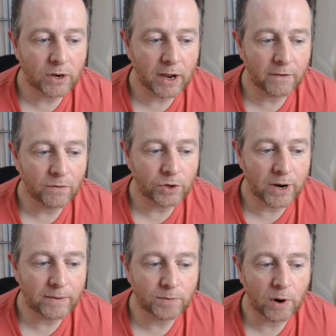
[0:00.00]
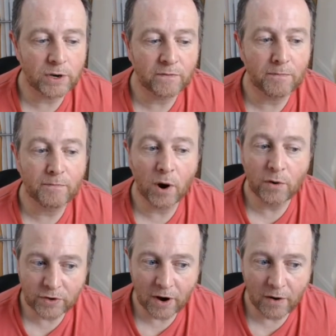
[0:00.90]
look for trams approaching from
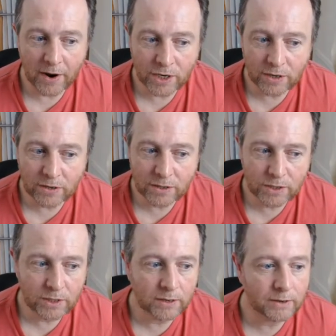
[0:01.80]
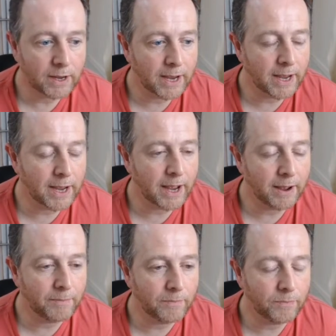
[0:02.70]
both directions.
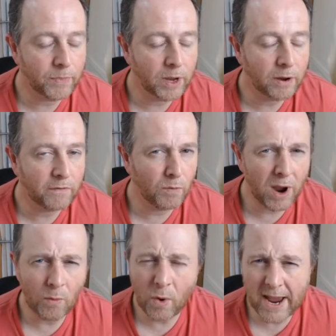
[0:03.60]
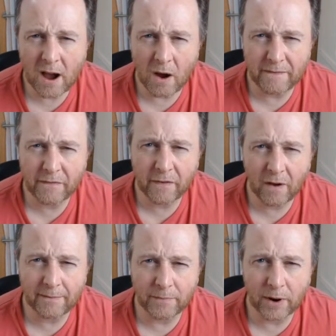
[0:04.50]
From where we are in
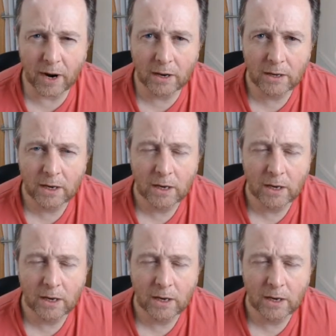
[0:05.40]
Farnborough,